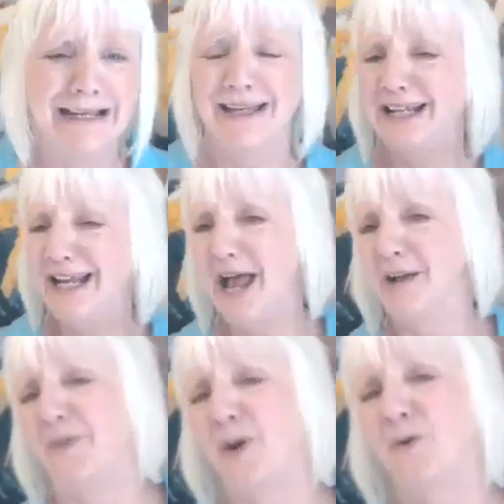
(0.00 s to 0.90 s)
And they lay down
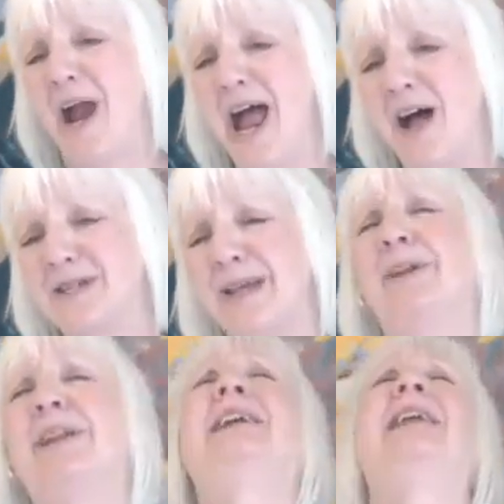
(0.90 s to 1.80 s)
on the ground.
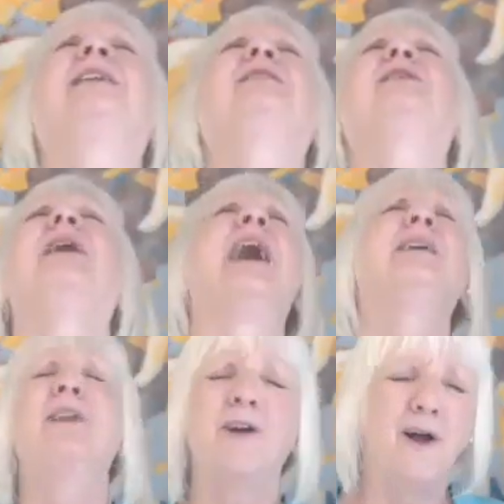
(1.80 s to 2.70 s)
Someone lay down on the
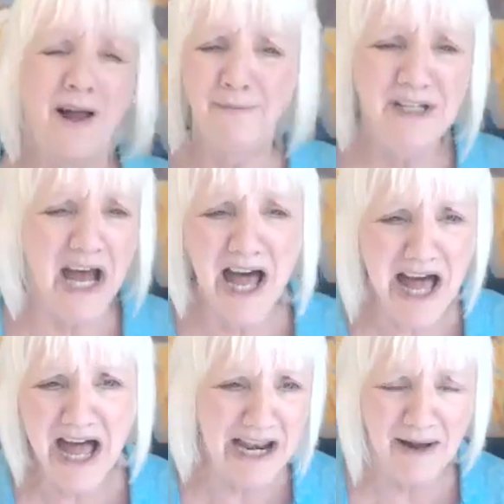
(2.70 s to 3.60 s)
ground. They'll go, I'm
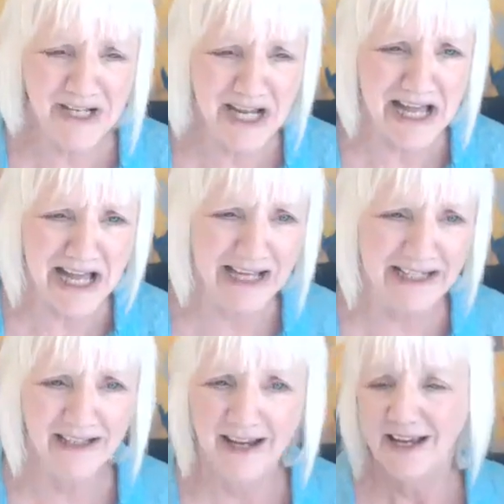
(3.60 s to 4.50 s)
done, I'm done.
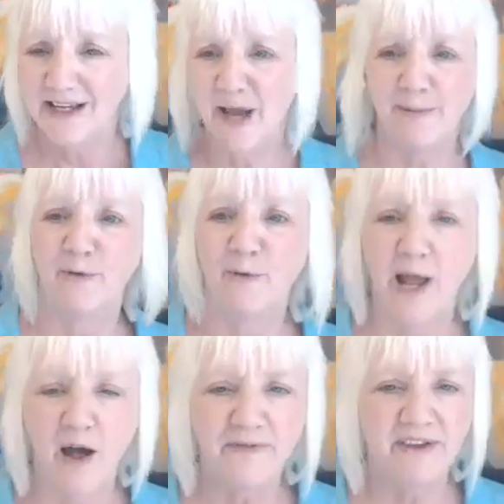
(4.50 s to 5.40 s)
And some will run
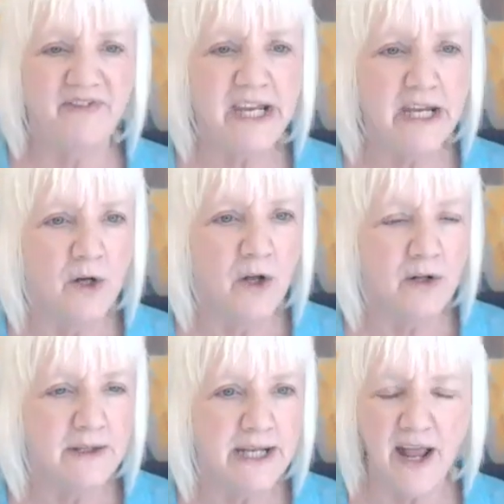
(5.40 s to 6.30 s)
off the
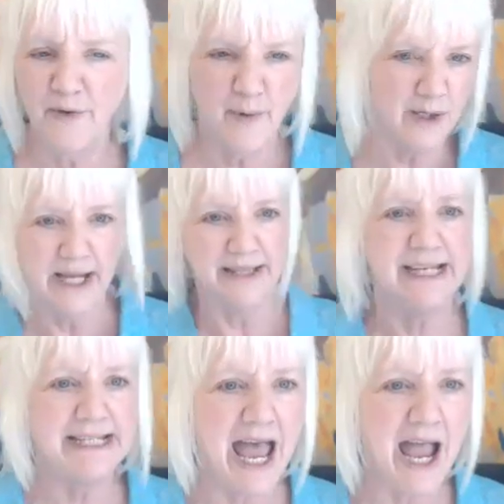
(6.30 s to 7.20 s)
field. Another one will hit
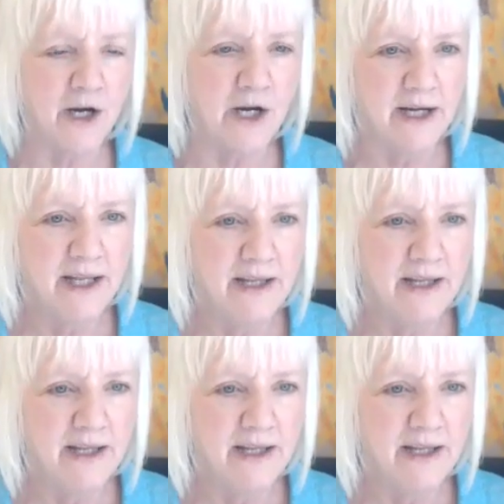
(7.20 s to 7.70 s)
the tagger.